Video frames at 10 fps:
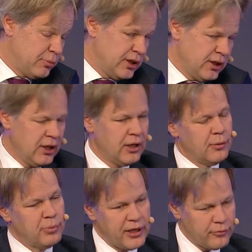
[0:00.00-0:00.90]
be
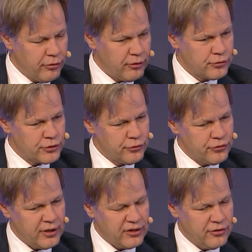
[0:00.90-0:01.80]
compliant with the controls.
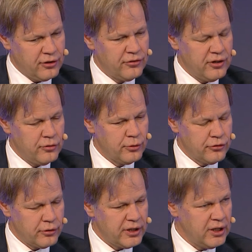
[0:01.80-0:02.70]
So that's a continuing
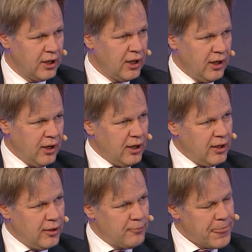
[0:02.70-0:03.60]
journey.
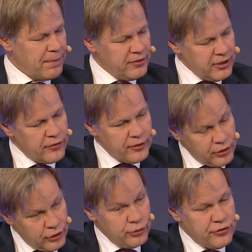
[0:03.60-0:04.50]
The other
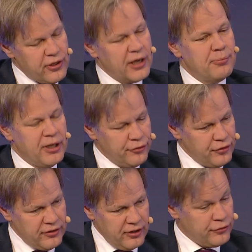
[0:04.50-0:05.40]
good side
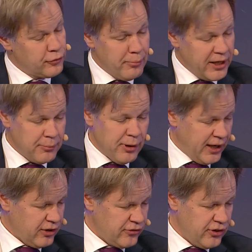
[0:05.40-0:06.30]
benefit is for many
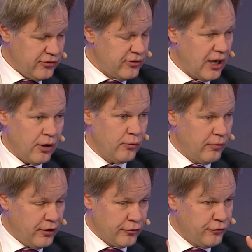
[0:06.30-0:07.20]
banks, this is now their